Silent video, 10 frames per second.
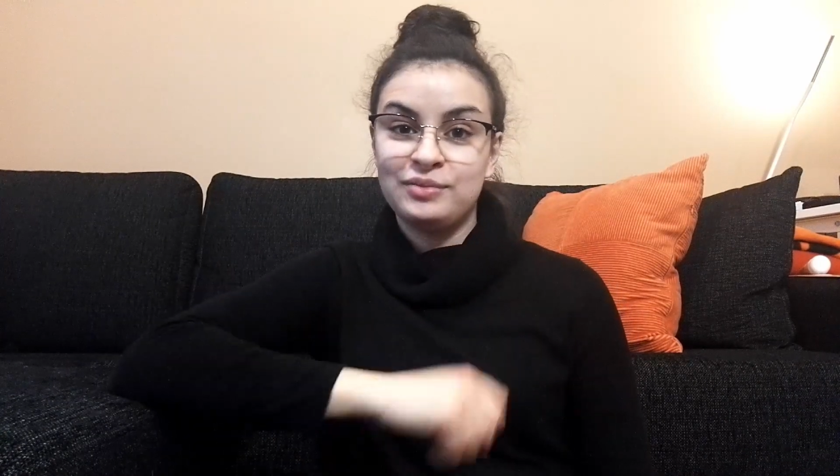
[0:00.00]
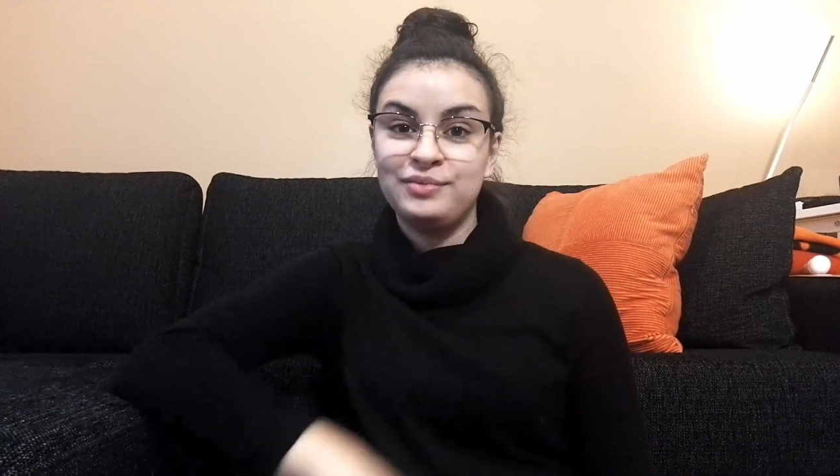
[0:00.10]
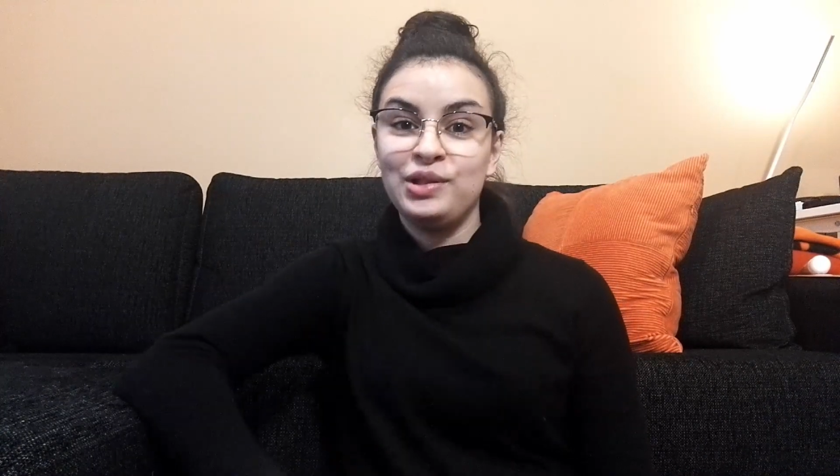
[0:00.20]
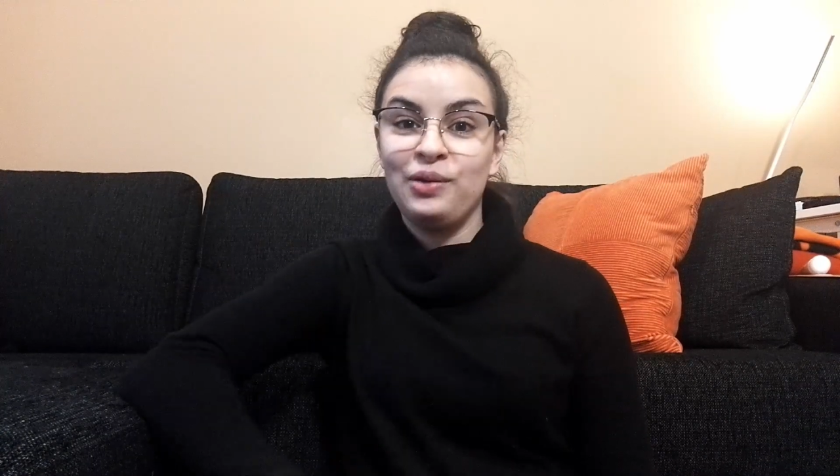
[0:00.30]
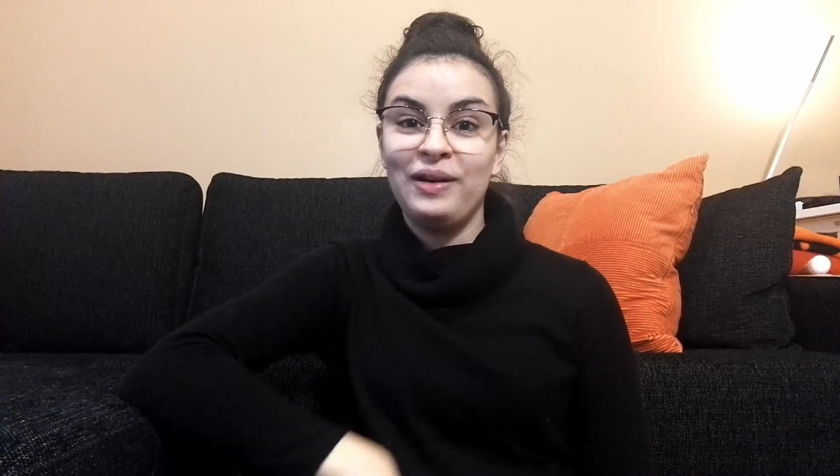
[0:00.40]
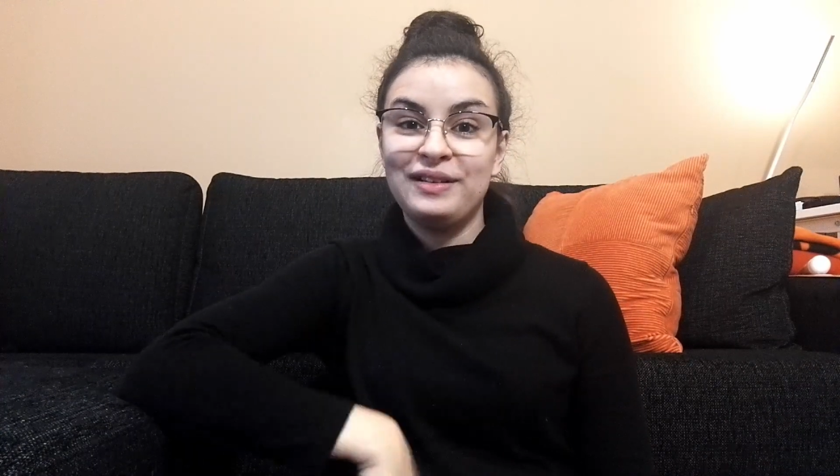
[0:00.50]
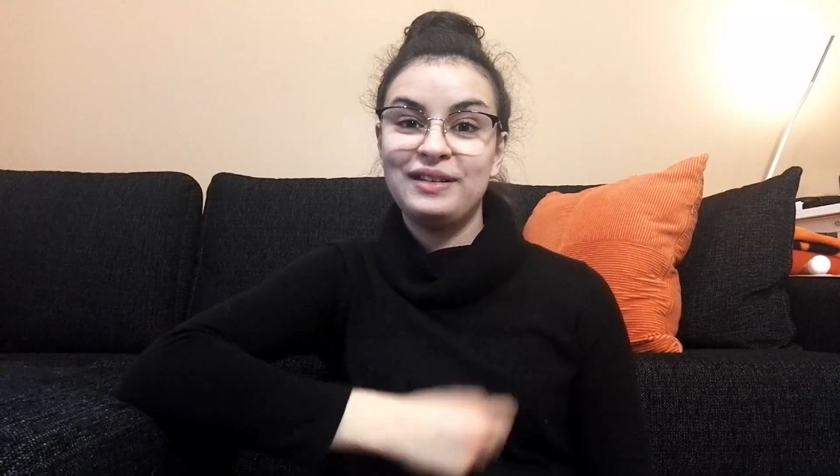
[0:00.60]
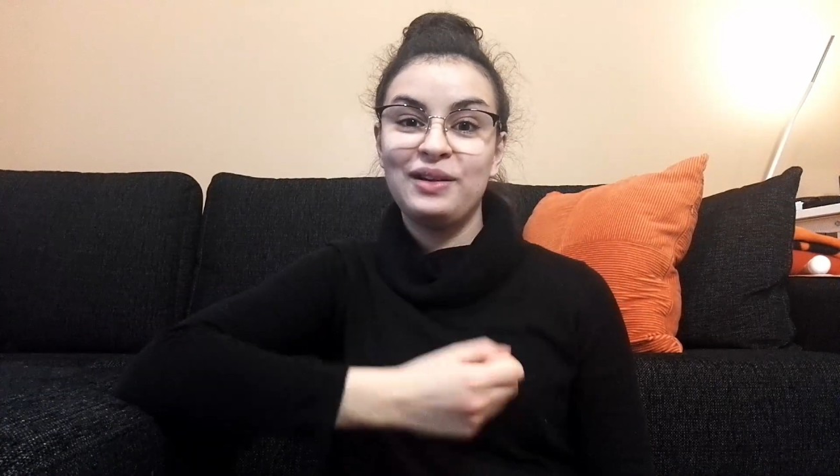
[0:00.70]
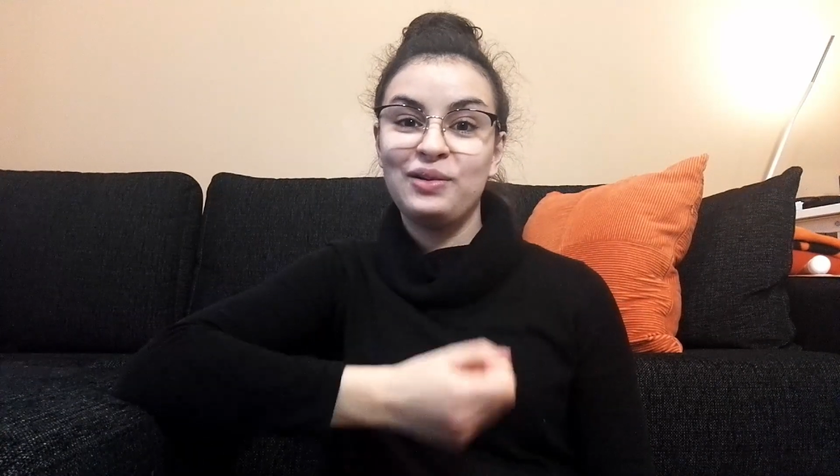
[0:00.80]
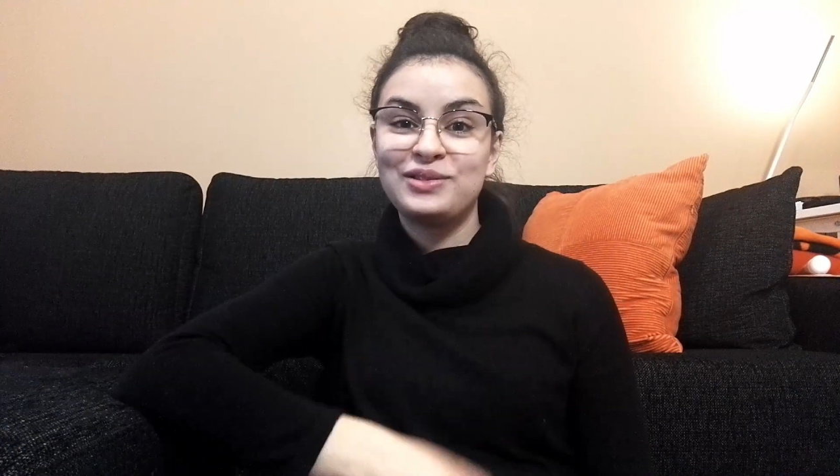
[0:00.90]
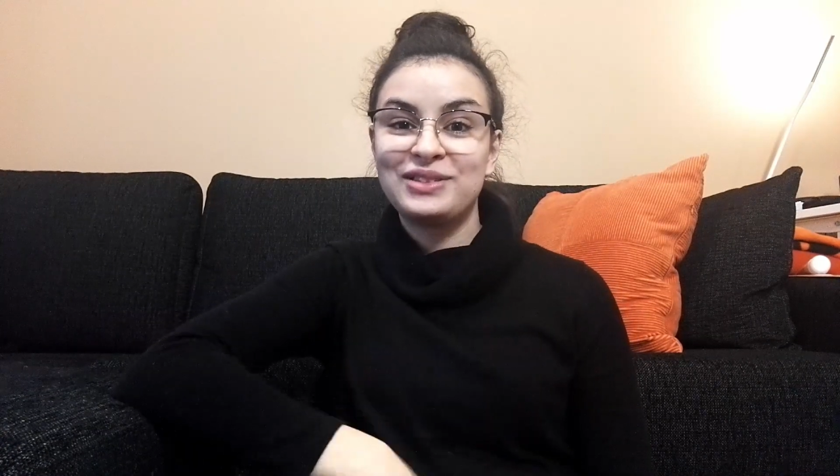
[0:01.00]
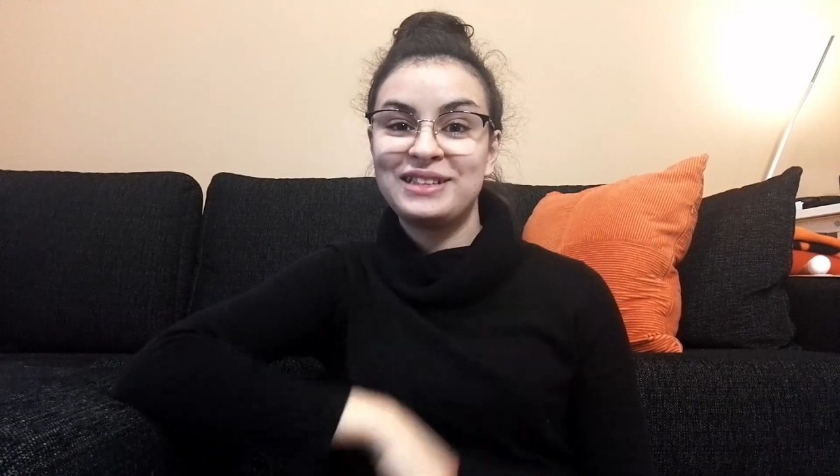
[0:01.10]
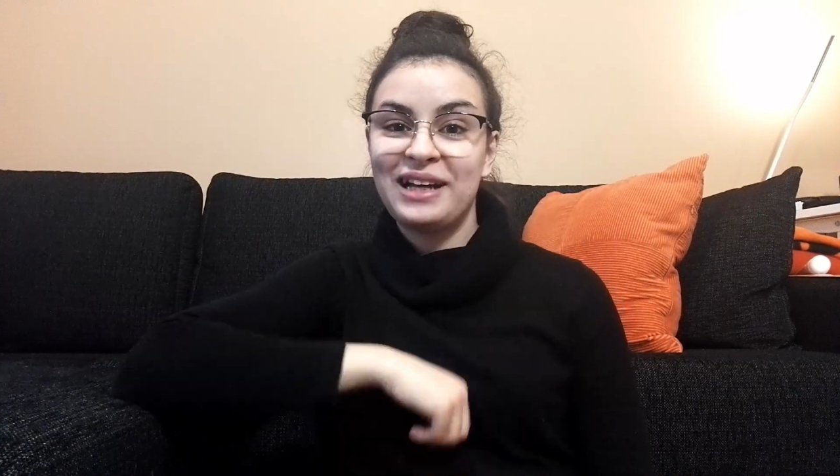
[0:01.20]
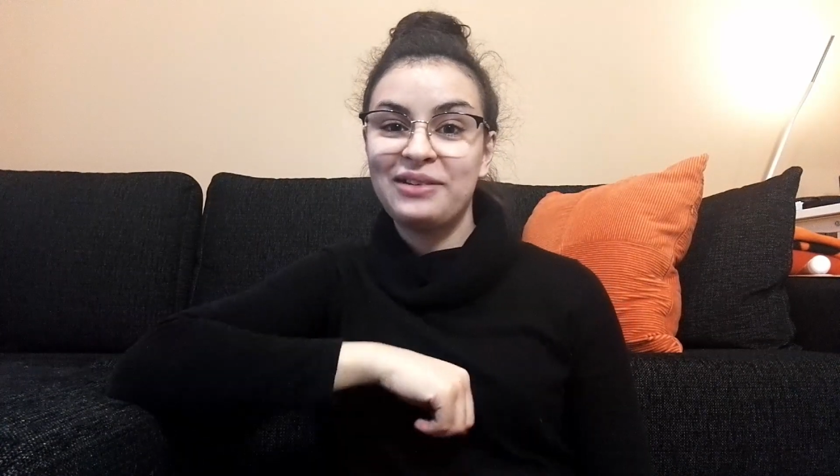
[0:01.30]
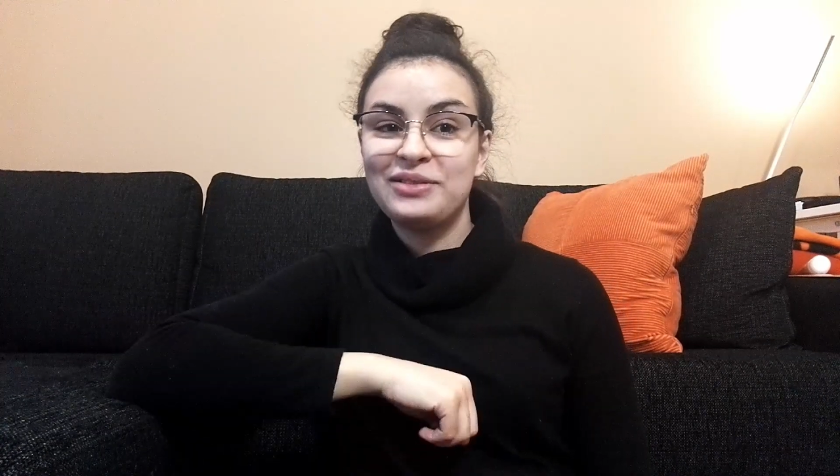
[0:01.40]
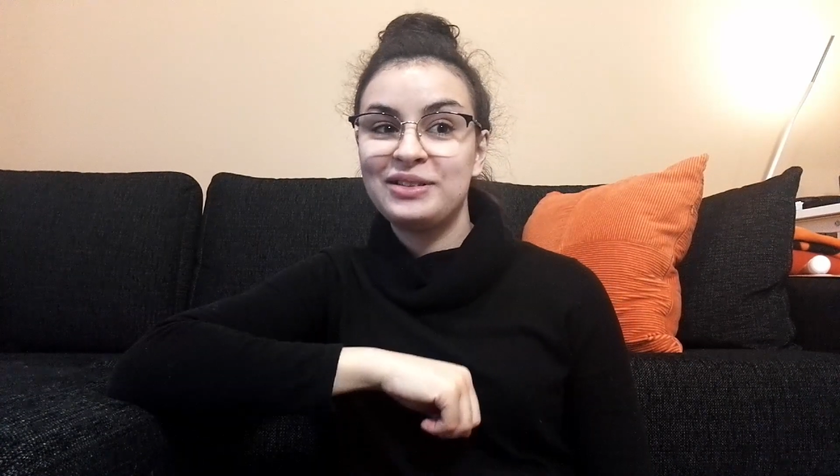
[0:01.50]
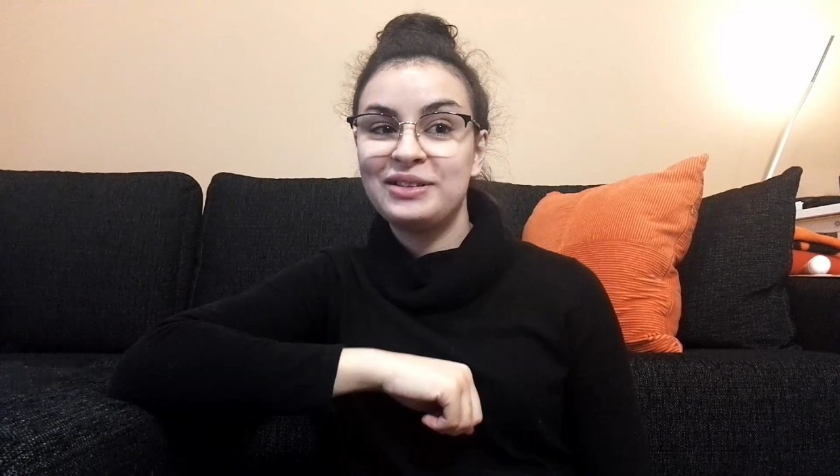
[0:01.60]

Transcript: doing the ultrasound,